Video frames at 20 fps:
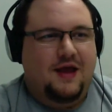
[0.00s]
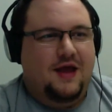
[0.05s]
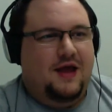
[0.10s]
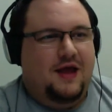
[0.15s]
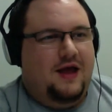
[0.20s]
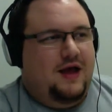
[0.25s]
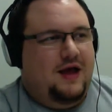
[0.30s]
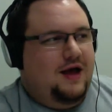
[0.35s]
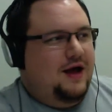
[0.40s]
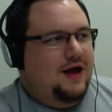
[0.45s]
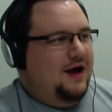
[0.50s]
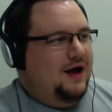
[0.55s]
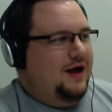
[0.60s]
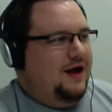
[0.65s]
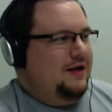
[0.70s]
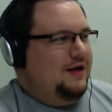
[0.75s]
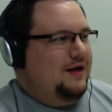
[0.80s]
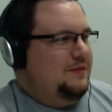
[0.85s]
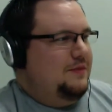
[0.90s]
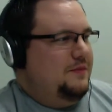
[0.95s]

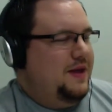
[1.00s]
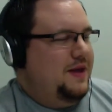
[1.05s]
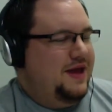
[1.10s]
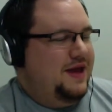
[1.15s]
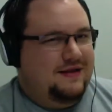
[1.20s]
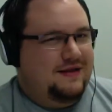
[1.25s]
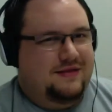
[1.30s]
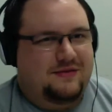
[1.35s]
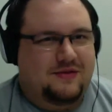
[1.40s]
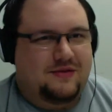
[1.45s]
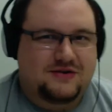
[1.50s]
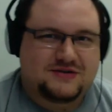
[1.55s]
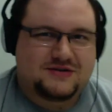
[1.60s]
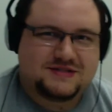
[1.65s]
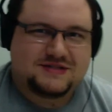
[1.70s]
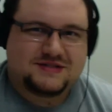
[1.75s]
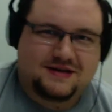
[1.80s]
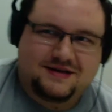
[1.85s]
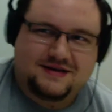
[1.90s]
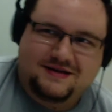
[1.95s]
Right. Man, there's
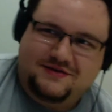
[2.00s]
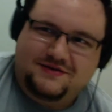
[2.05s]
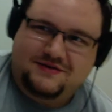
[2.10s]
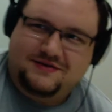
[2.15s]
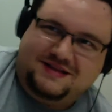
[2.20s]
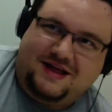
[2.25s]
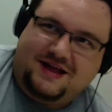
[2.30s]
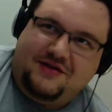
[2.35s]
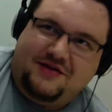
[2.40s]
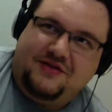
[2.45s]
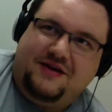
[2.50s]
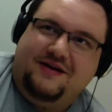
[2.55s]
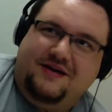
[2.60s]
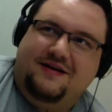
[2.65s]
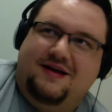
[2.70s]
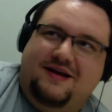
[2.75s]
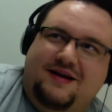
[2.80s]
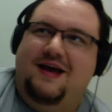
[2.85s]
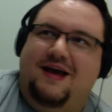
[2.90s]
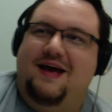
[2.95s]
a lot there.
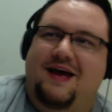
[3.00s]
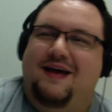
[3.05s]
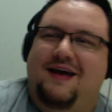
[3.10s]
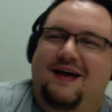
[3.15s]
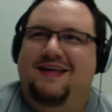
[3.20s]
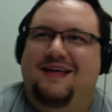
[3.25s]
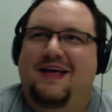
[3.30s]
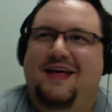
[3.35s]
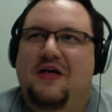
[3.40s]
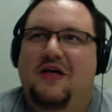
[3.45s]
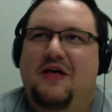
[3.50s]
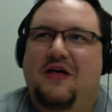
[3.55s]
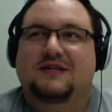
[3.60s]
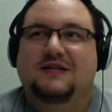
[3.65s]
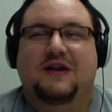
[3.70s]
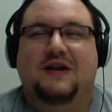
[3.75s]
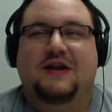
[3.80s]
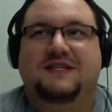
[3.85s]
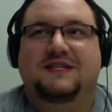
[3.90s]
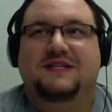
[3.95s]
There's a lot
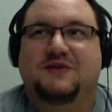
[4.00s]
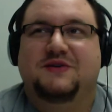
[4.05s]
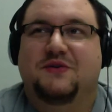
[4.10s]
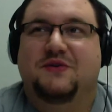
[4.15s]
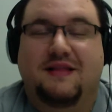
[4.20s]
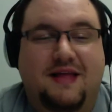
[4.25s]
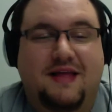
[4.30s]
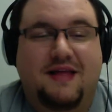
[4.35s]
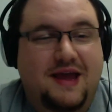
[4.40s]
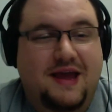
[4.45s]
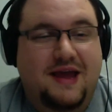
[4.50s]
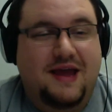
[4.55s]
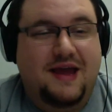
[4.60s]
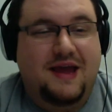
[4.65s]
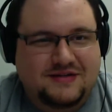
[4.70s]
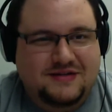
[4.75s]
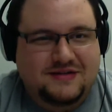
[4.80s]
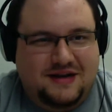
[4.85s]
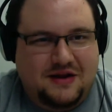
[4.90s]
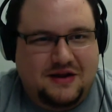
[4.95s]
of things I really like, and then
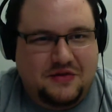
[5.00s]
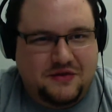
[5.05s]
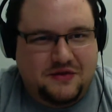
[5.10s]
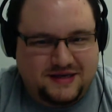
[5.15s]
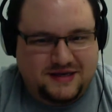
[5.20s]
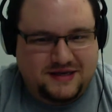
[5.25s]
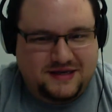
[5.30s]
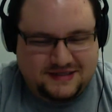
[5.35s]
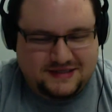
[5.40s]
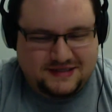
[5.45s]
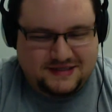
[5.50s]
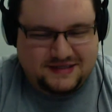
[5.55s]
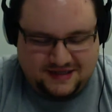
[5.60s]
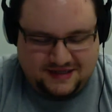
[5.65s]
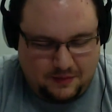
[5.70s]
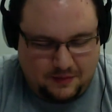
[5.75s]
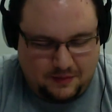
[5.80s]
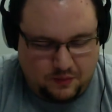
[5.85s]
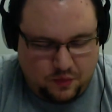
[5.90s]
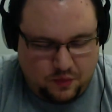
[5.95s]
there's a lot of things that
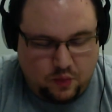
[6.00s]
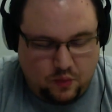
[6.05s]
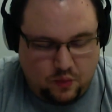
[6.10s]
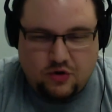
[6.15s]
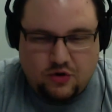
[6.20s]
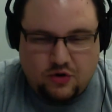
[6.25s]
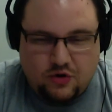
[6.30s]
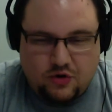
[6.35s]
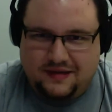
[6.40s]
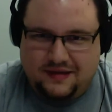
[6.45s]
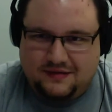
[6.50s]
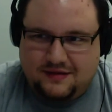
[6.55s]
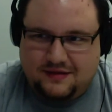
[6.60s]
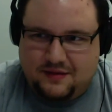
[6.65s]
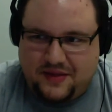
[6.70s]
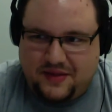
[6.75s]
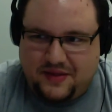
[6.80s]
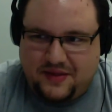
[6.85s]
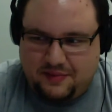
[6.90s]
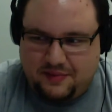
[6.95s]
worry me
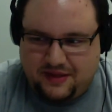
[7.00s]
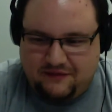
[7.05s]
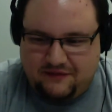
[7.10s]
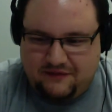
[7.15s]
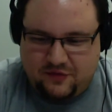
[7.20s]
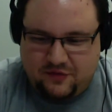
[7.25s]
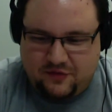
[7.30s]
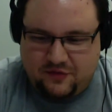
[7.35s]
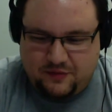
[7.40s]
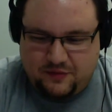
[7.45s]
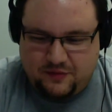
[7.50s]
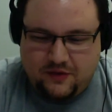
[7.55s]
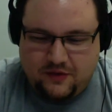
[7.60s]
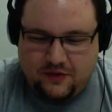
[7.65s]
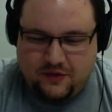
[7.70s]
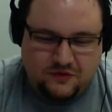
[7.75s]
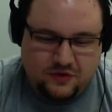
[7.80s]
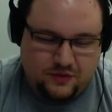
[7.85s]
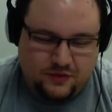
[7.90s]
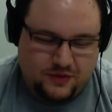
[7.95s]
about the platform going
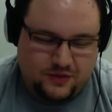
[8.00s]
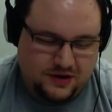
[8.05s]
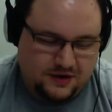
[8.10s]
forward.